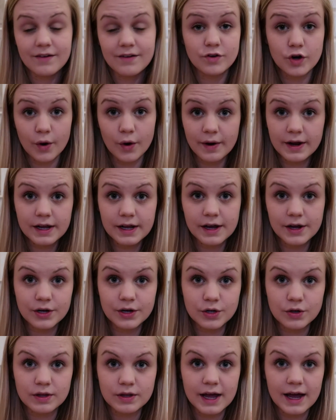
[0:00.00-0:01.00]
No idea how
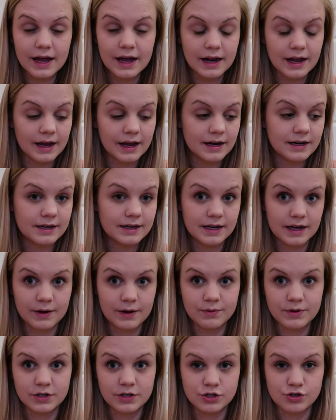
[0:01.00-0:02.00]
to do that, and it
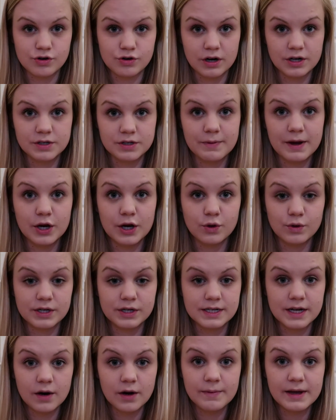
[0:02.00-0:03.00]
didn't come with an instruction manual
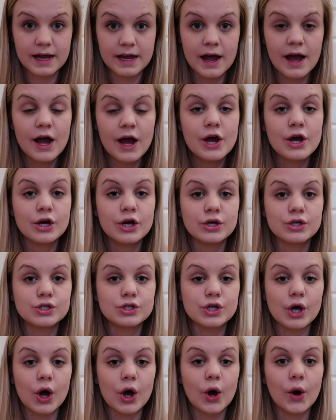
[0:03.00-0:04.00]
to tell me,
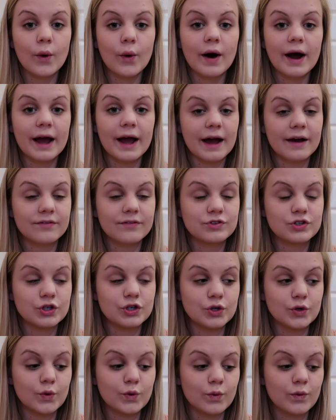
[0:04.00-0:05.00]
so I have
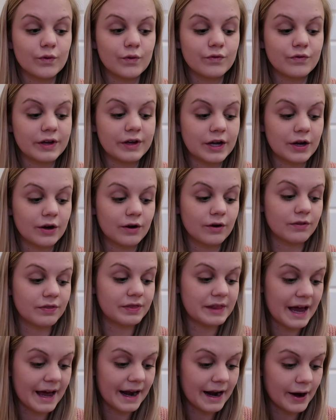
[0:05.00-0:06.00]
to figure
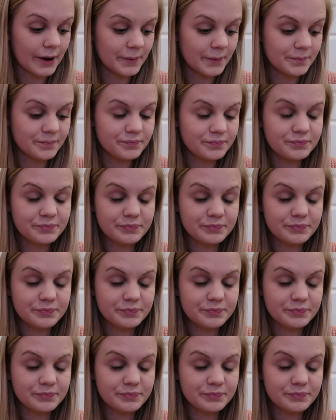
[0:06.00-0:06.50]
that out.